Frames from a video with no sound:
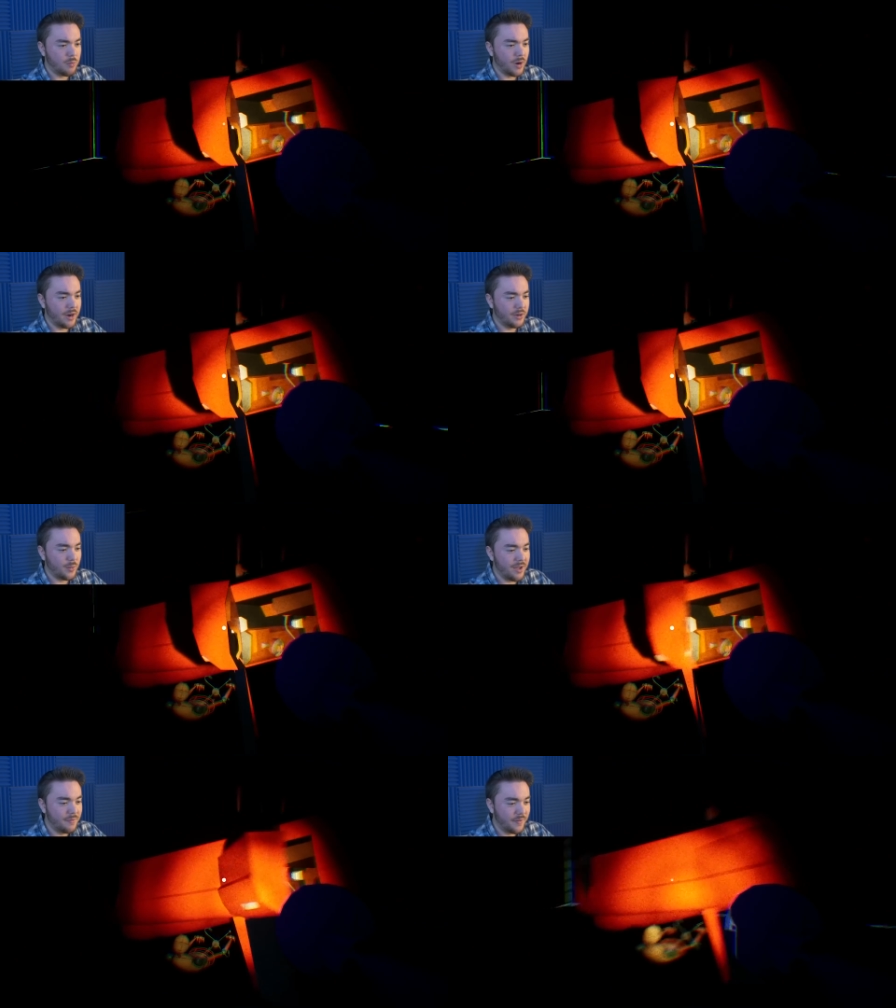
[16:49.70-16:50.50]
where
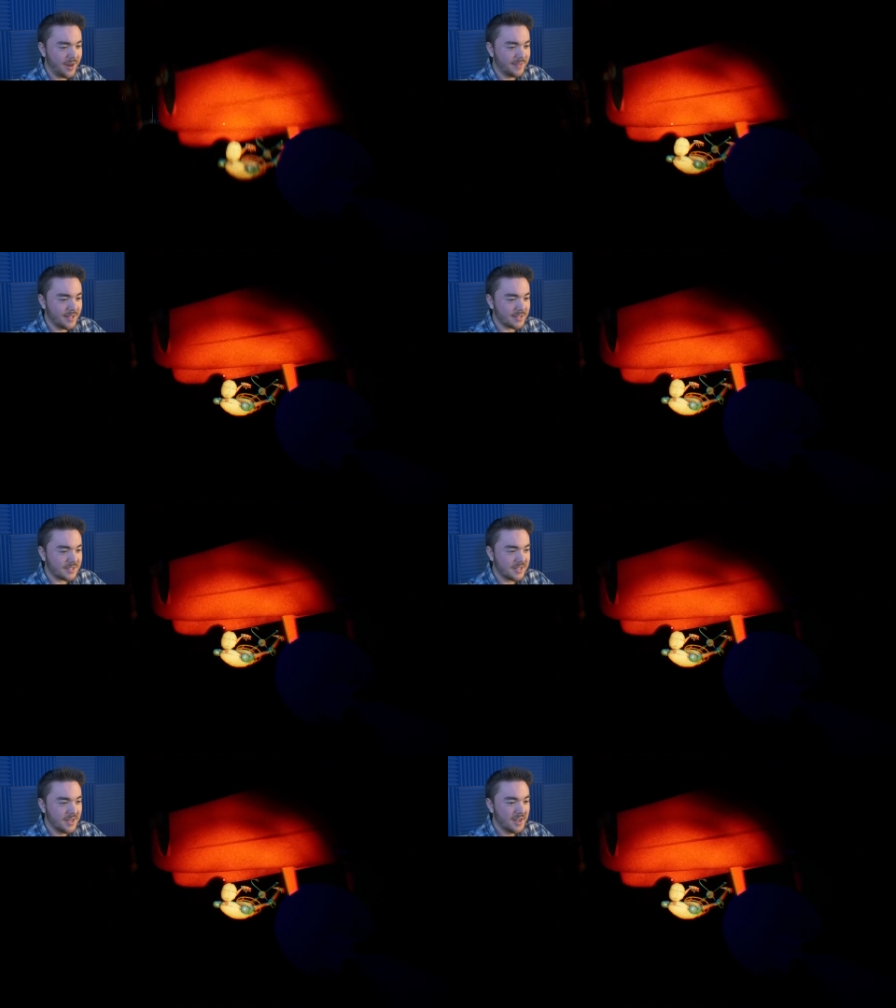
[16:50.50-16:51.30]
do I find
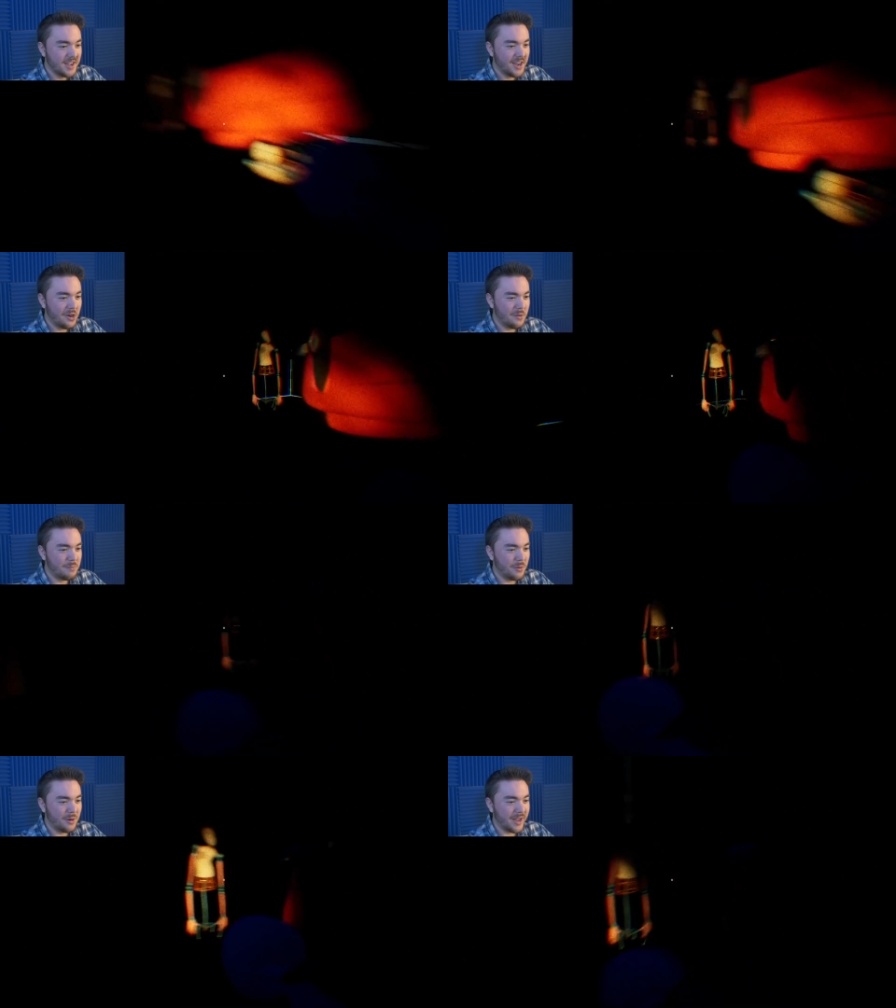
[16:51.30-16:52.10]
this? Oh
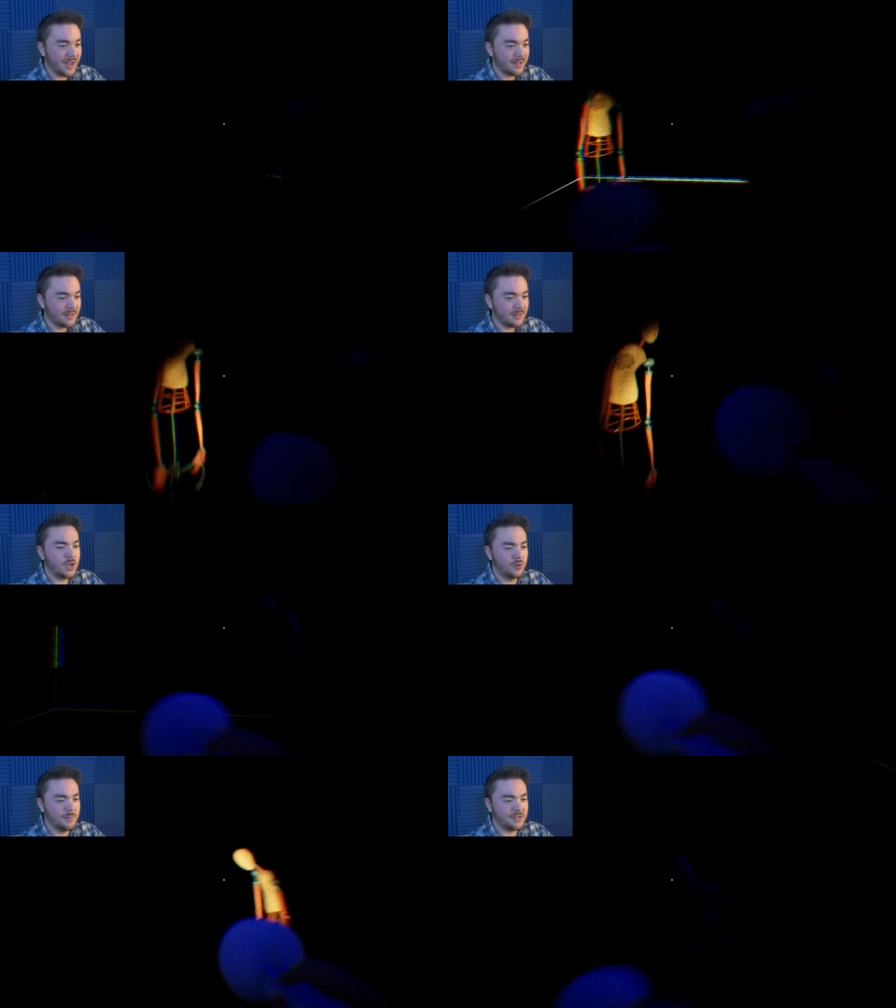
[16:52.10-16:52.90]
boy.
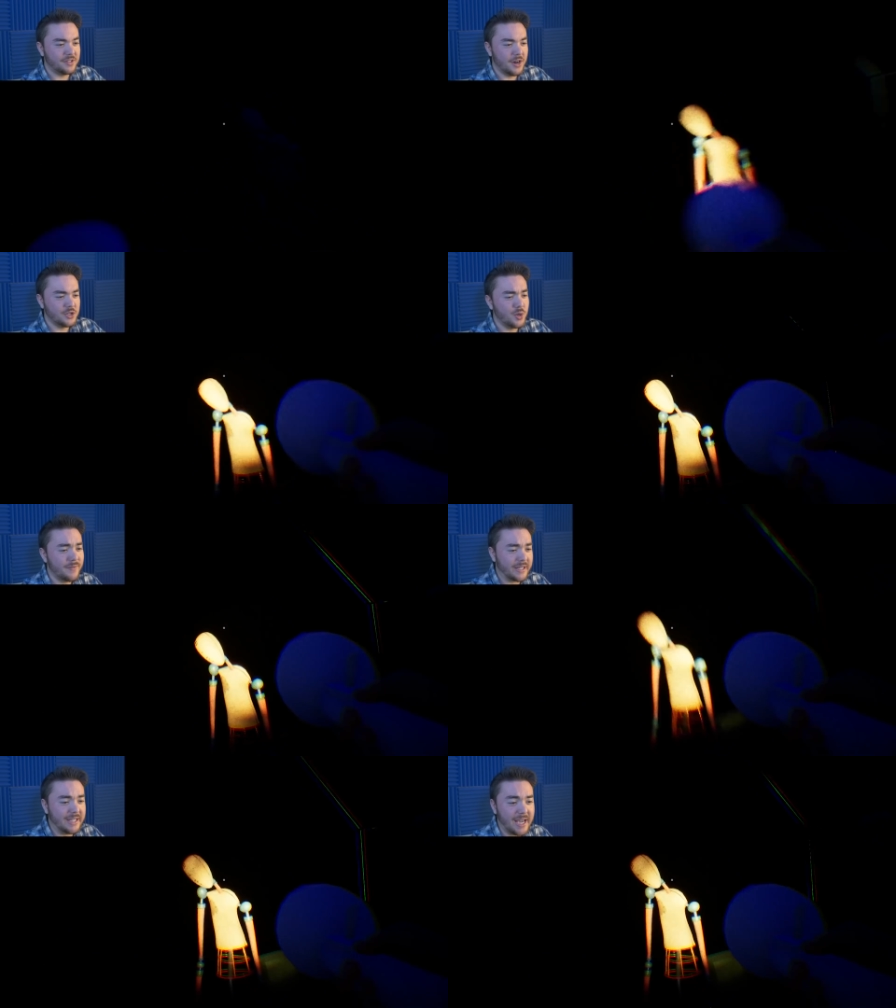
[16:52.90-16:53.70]
Excuse me, sir. Do you
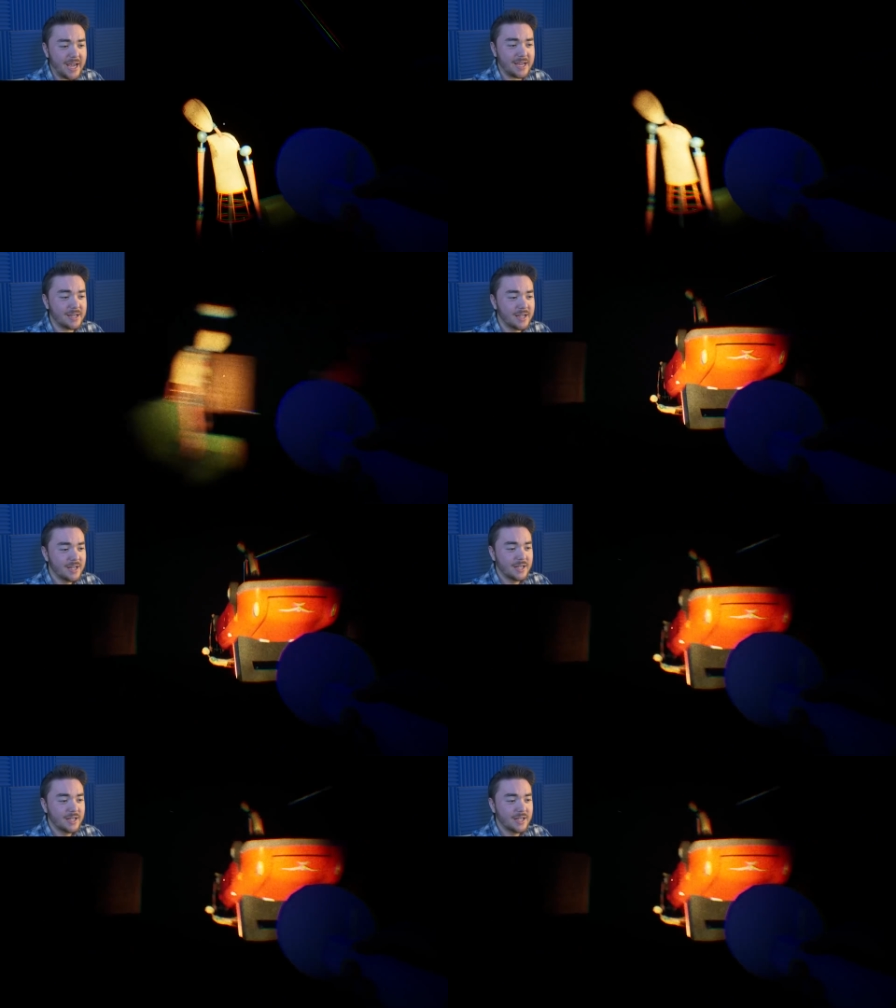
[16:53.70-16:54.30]
have a key?